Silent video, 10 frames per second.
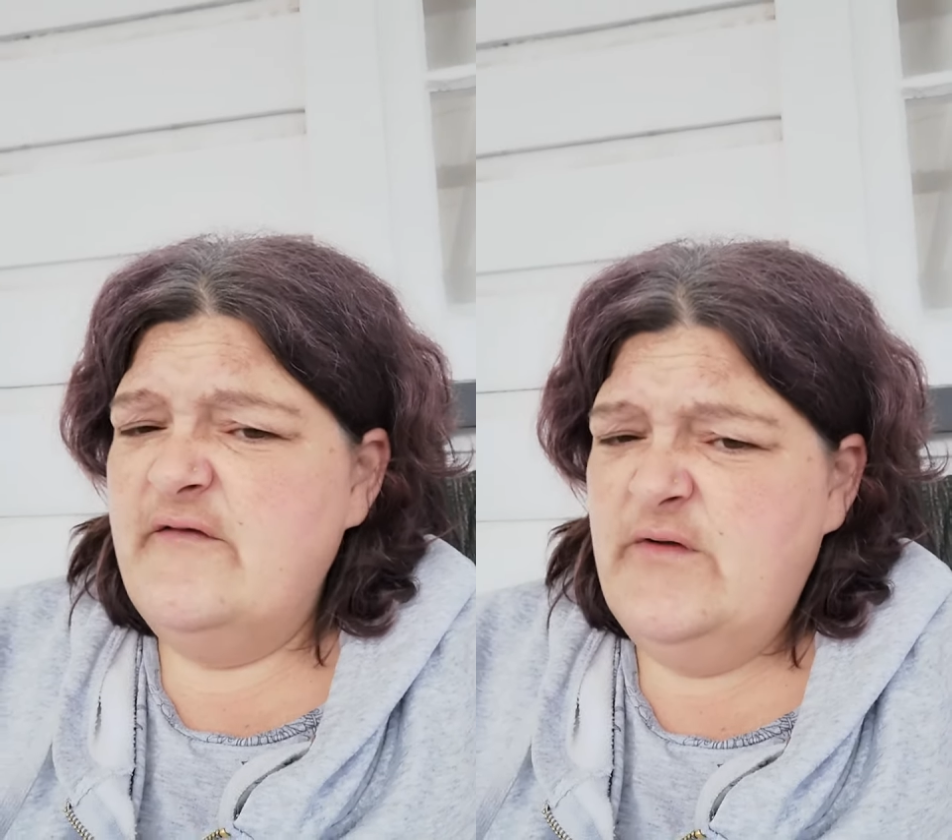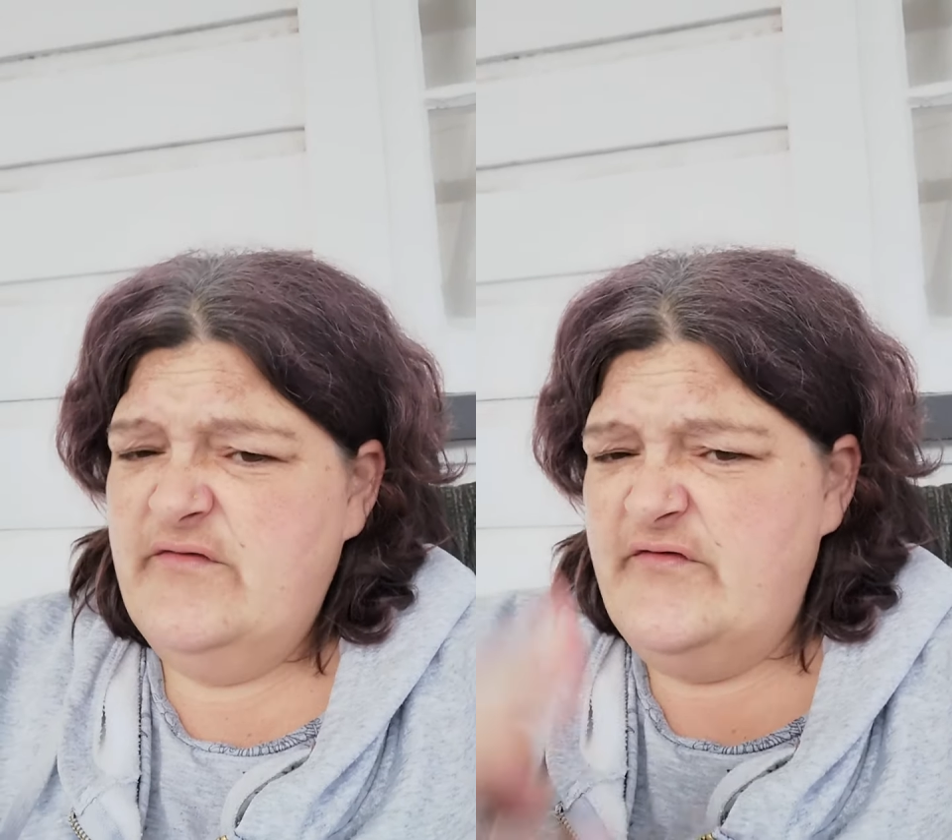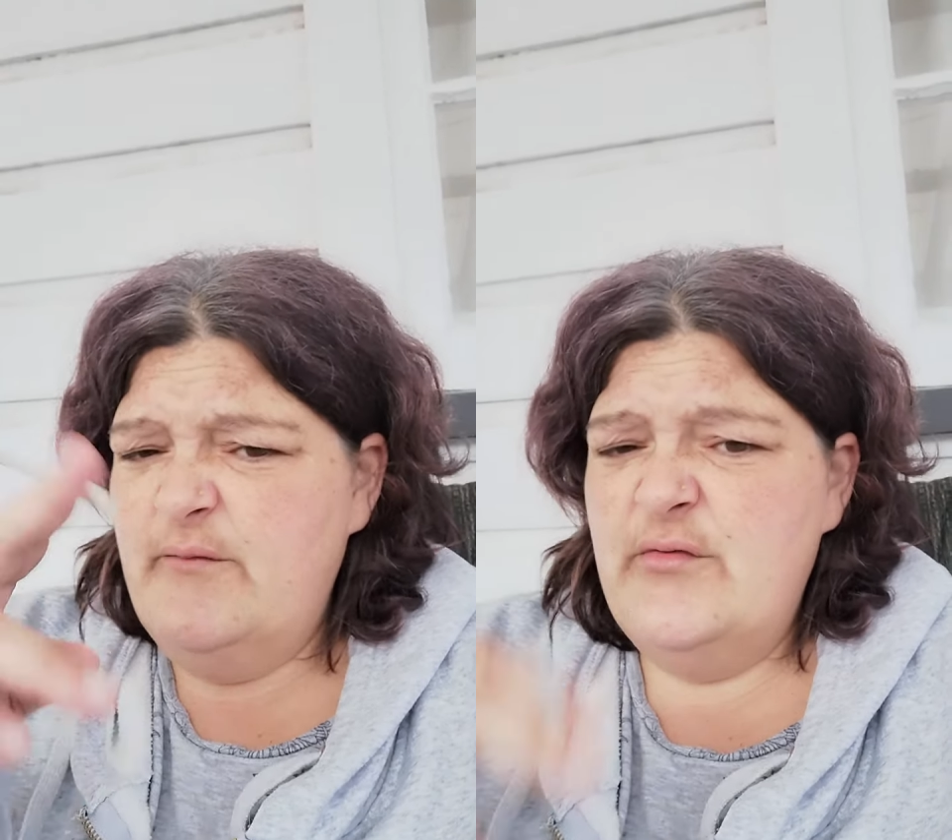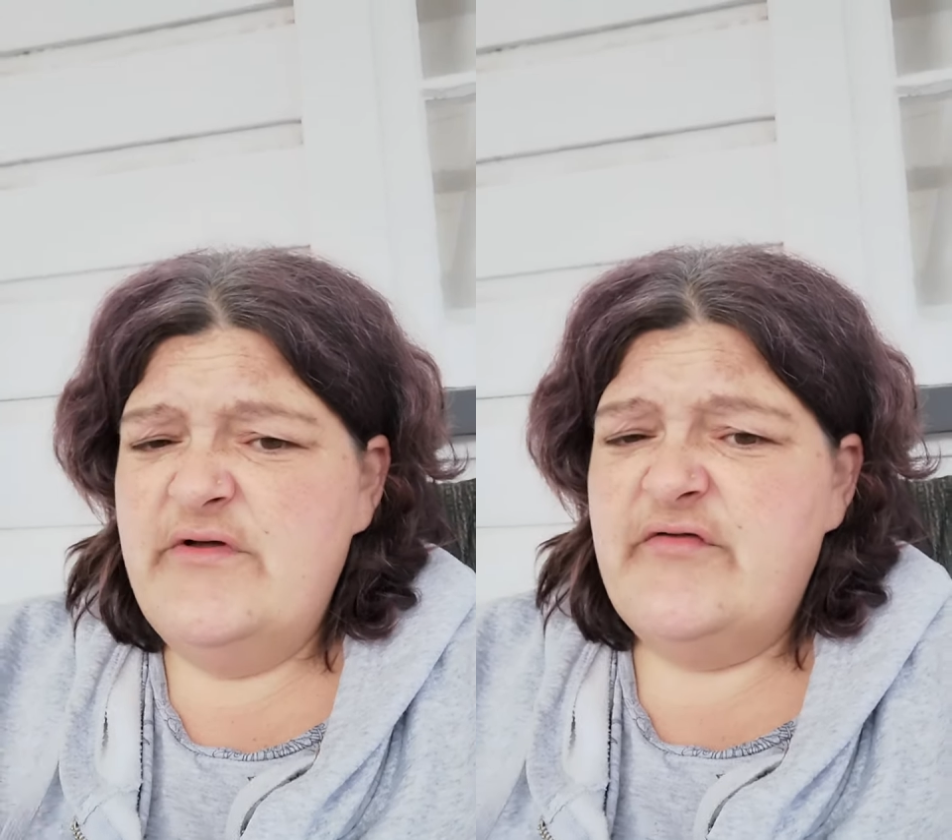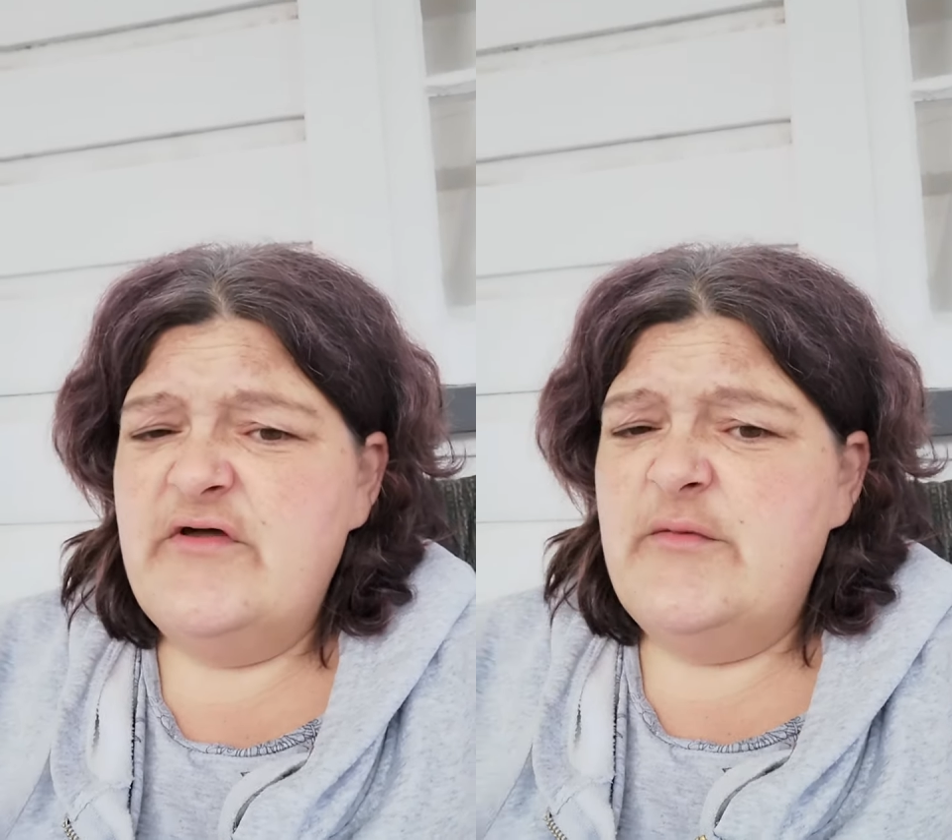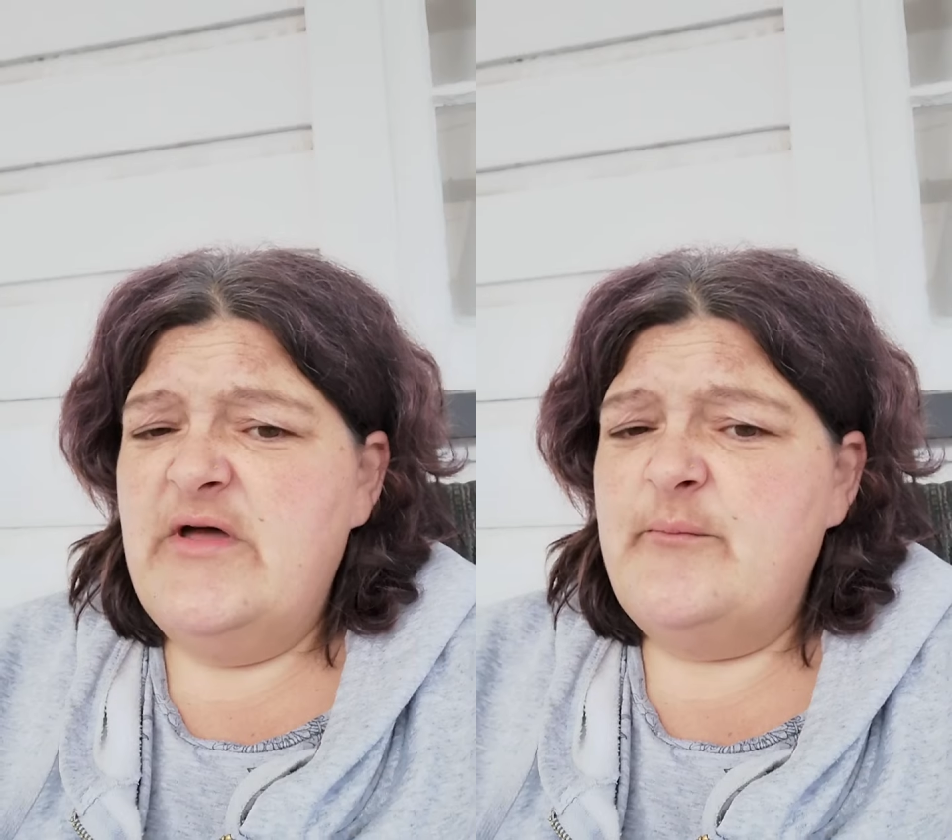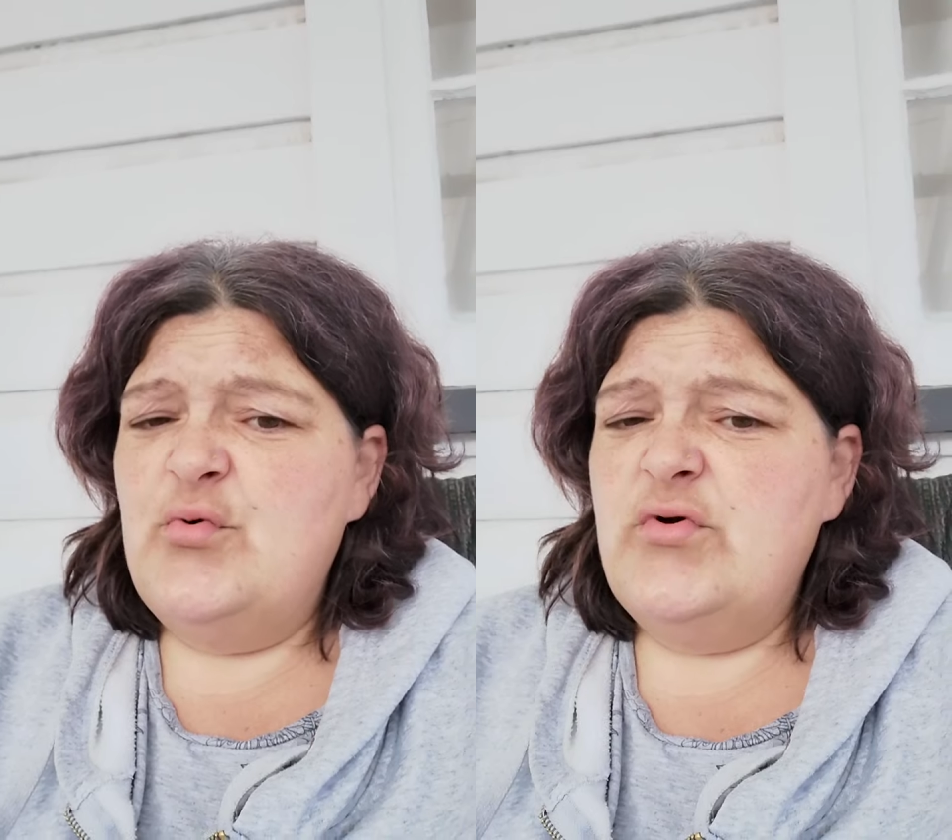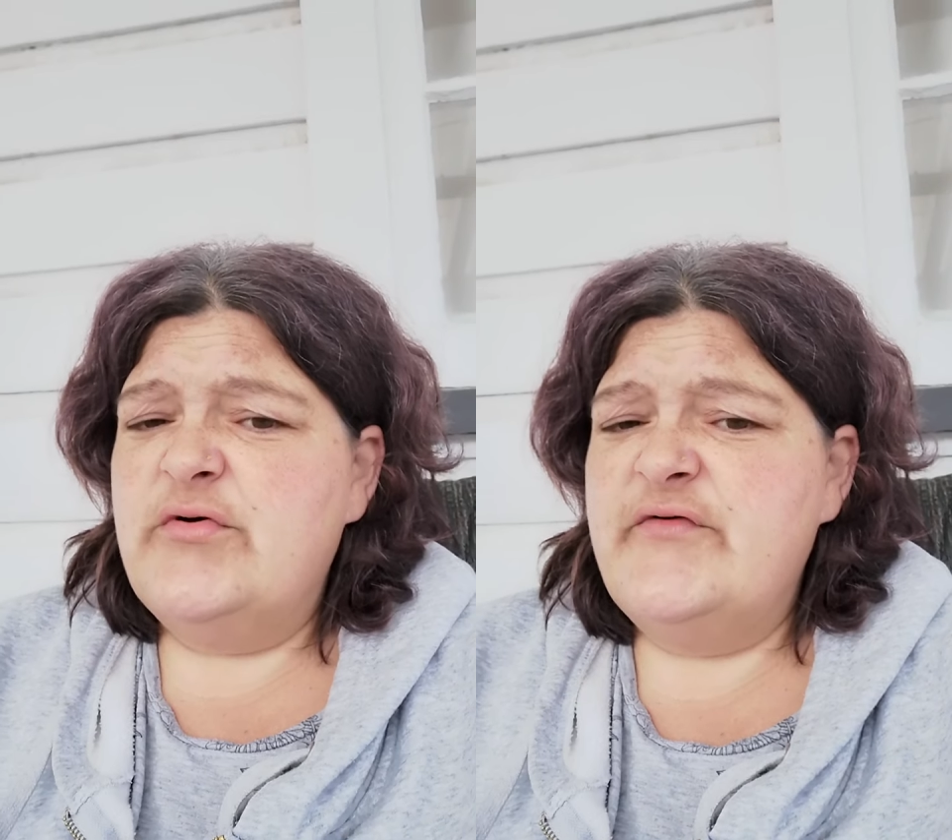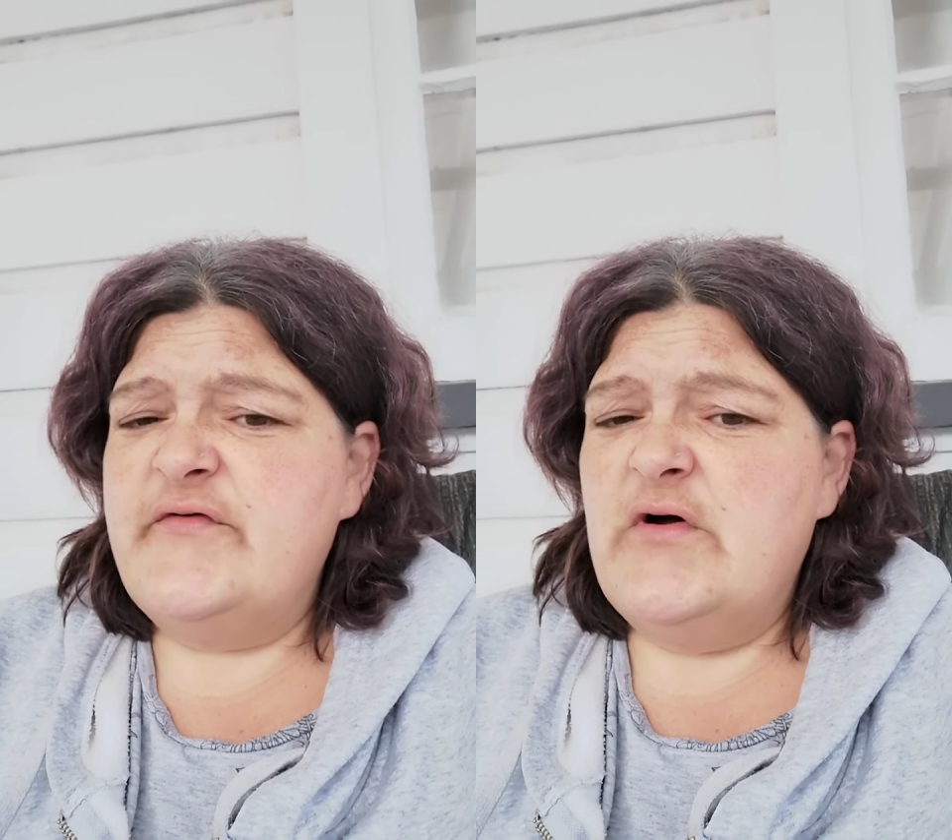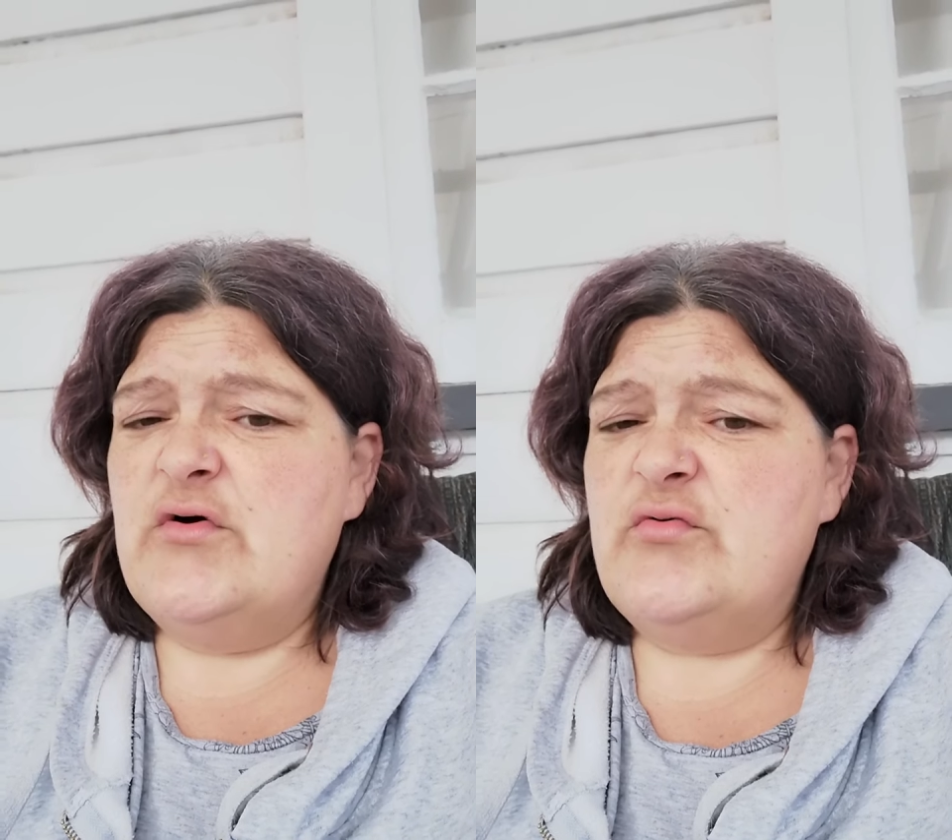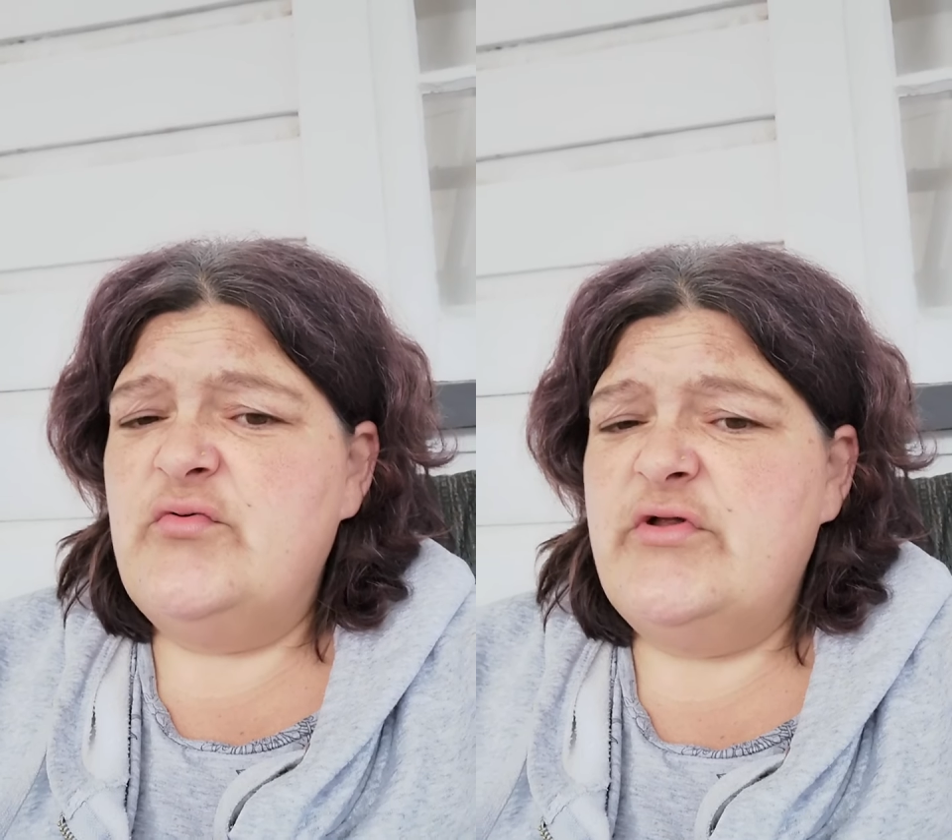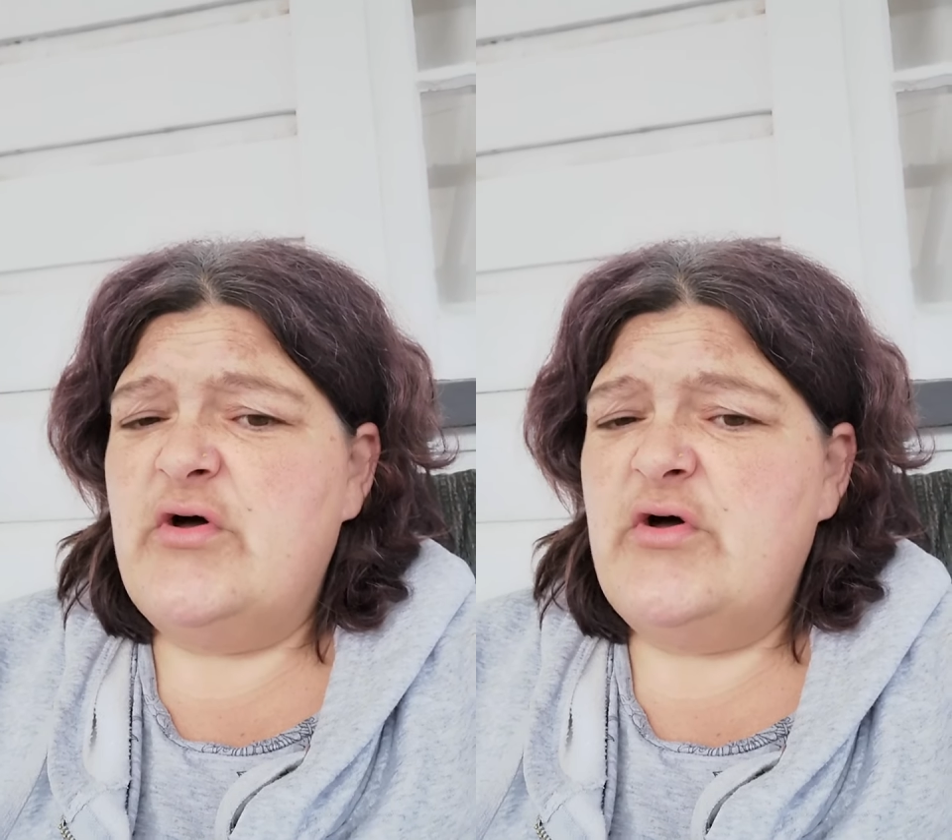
Tell me what you think about border control,